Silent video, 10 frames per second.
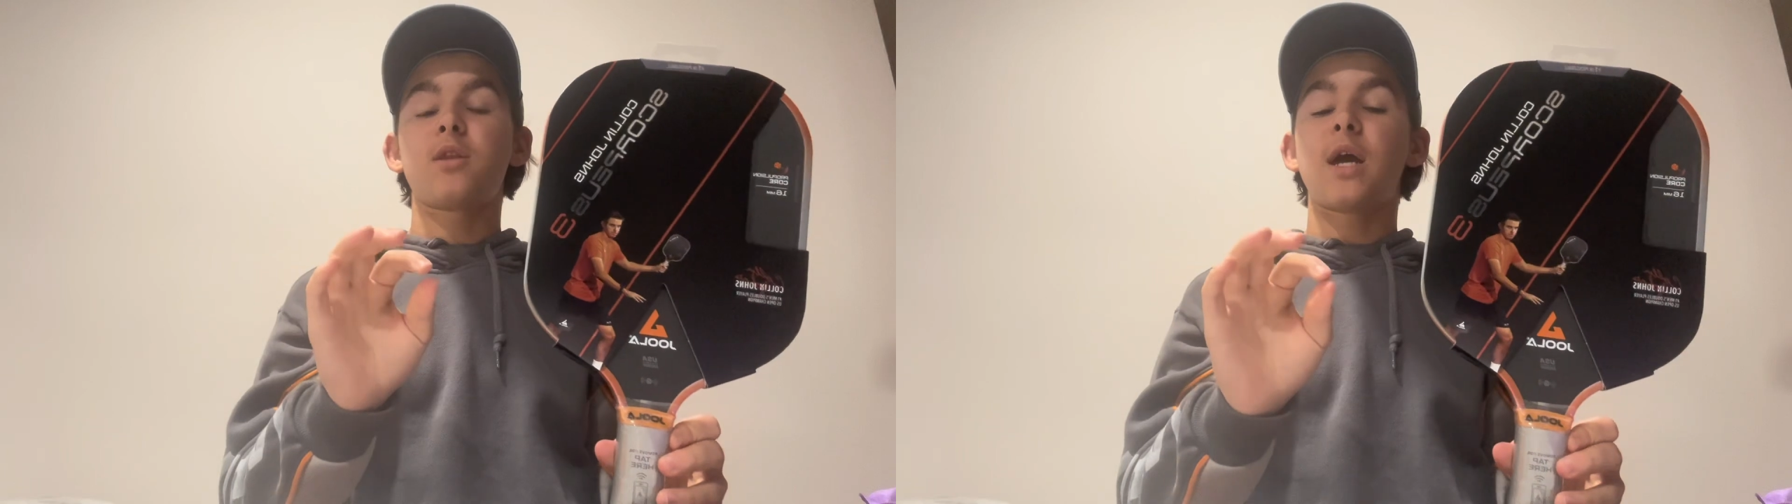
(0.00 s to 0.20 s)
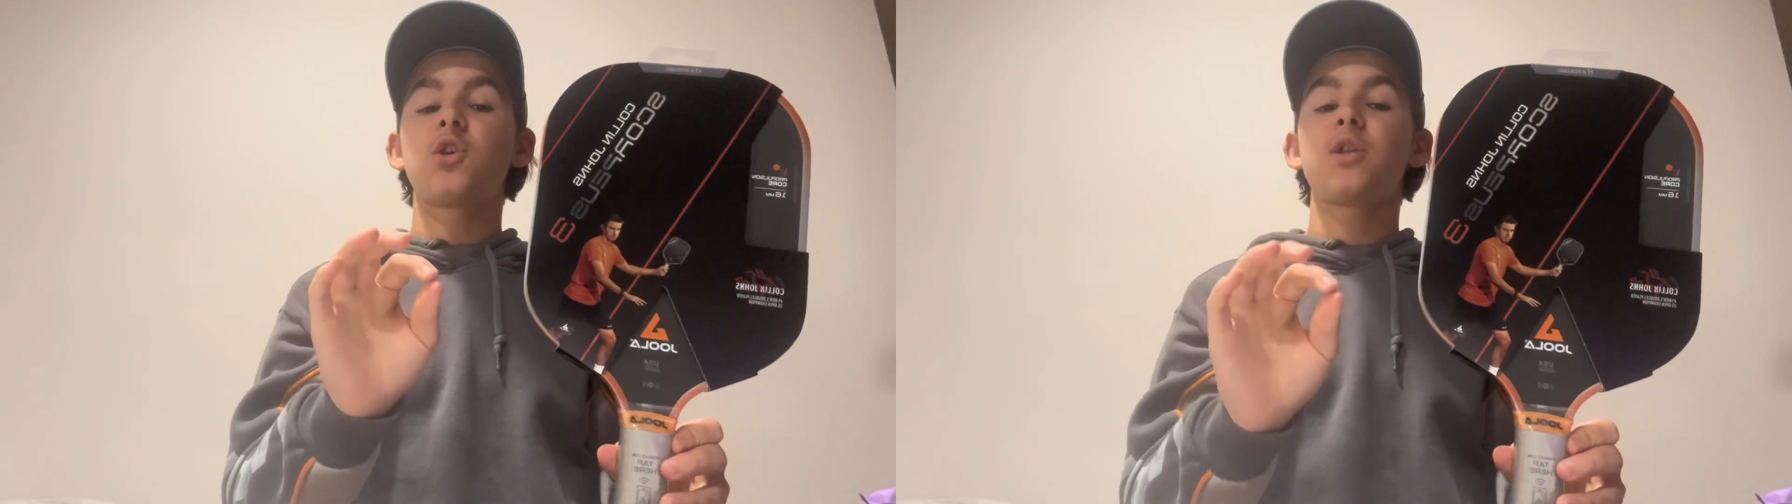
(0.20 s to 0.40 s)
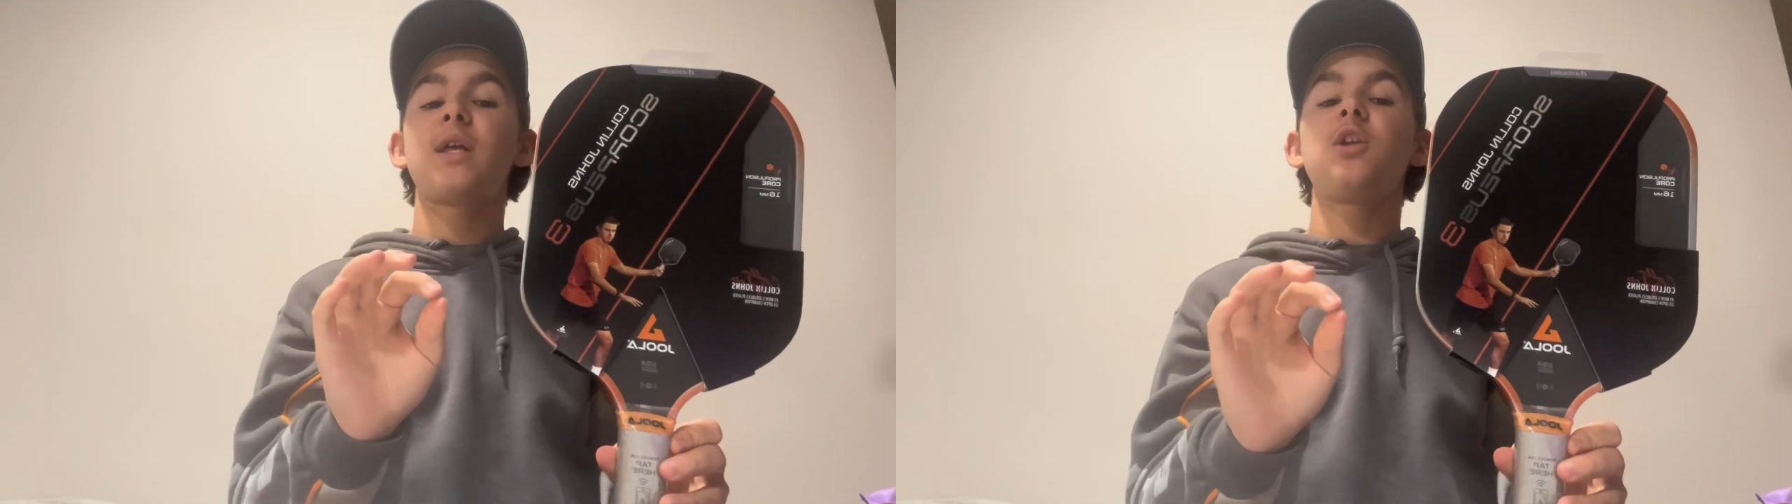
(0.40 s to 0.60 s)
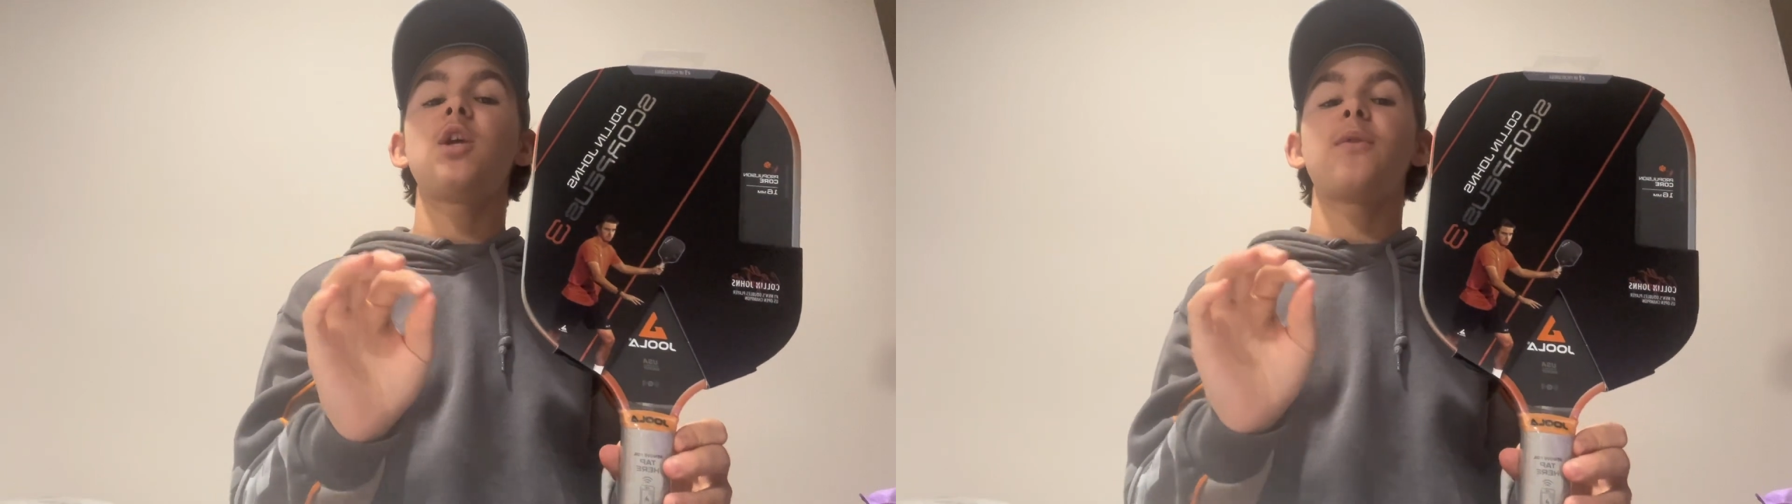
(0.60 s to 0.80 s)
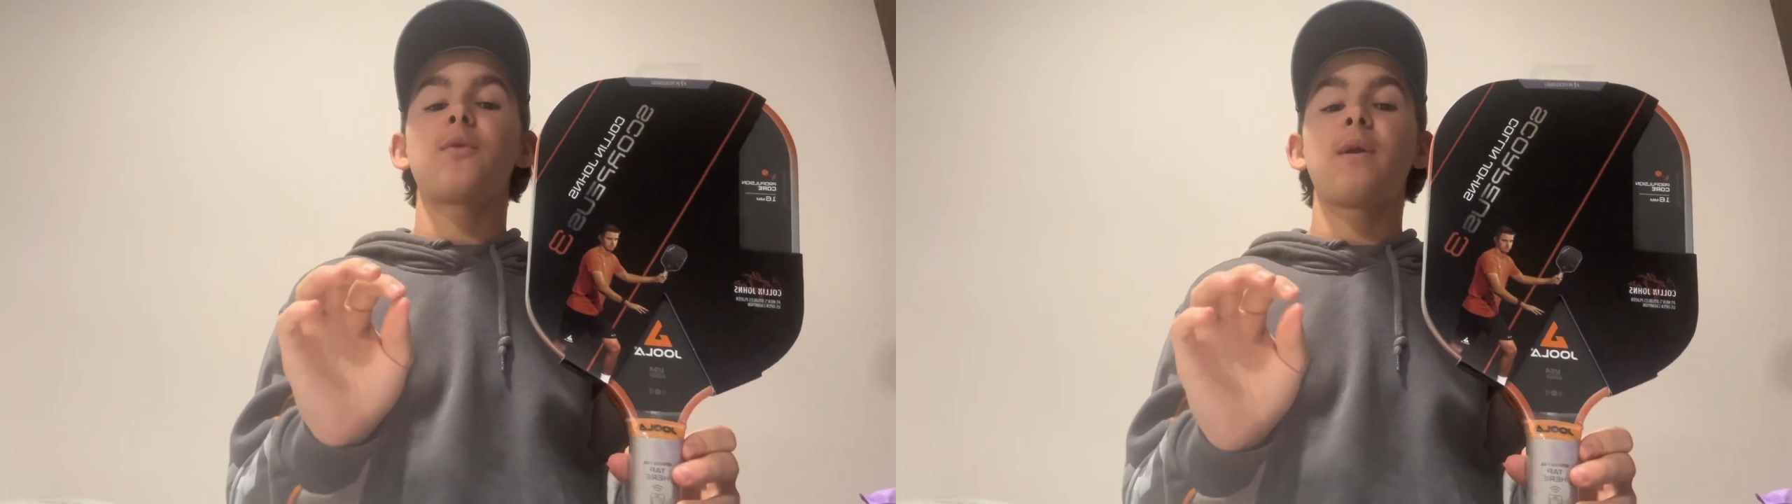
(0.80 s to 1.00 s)
not just any
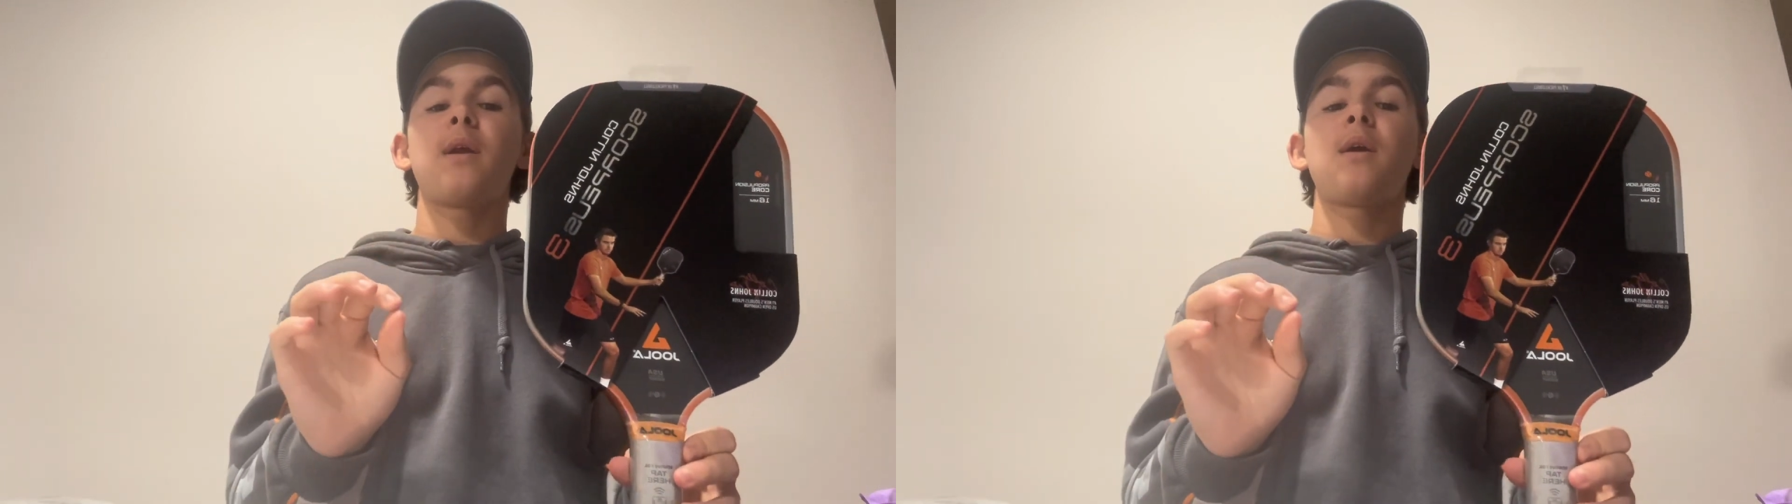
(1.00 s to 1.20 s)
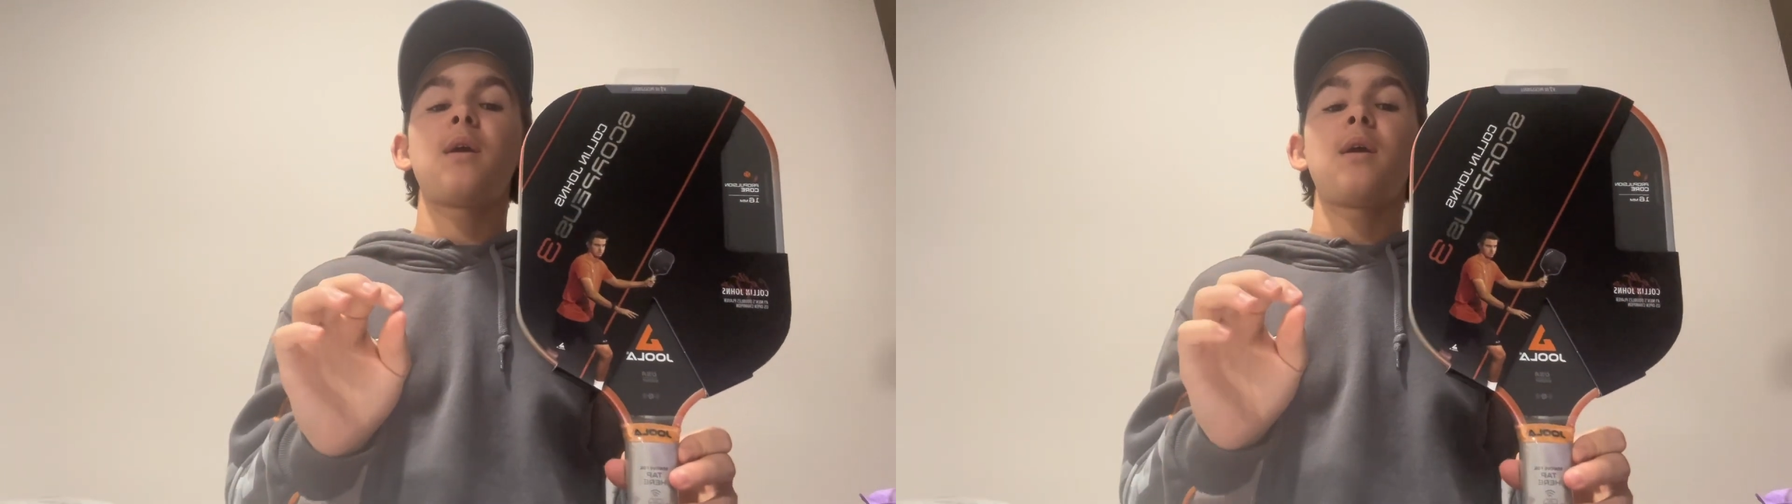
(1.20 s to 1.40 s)
Gen 3,